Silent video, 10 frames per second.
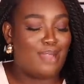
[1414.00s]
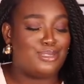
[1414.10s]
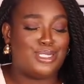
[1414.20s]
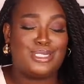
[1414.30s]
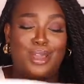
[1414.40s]

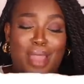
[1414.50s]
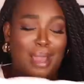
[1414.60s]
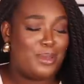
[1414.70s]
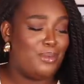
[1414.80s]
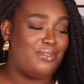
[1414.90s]
I'm so
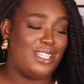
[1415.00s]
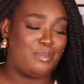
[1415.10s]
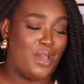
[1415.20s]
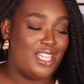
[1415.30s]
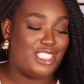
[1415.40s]
happy with
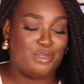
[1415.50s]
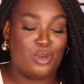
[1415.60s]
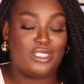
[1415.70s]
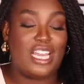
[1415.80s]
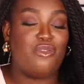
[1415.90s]
this purchase
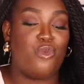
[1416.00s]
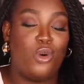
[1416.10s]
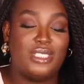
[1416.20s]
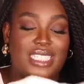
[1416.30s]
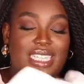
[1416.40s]
because I've
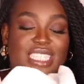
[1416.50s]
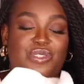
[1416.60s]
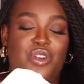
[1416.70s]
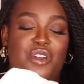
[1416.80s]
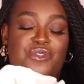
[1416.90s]
wanted
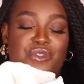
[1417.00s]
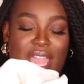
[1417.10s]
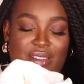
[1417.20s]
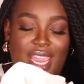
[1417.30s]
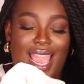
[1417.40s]
this for a
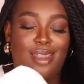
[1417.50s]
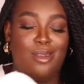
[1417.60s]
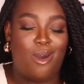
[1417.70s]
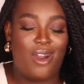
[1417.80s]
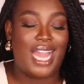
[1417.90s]
very
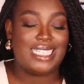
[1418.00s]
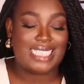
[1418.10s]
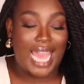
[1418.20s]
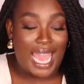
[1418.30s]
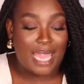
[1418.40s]
long
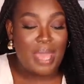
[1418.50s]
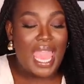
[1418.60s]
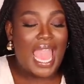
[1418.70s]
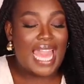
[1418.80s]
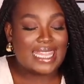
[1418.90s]
time.
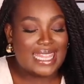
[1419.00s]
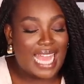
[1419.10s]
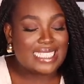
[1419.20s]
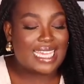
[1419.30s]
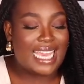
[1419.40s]
And
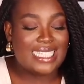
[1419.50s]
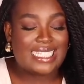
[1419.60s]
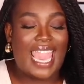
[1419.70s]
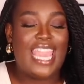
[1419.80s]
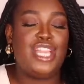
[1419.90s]
that
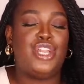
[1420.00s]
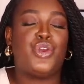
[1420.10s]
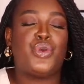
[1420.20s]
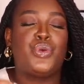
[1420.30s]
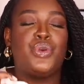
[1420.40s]
is a
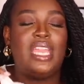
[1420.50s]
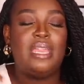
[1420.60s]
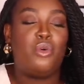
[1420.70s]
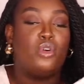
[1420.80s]
cream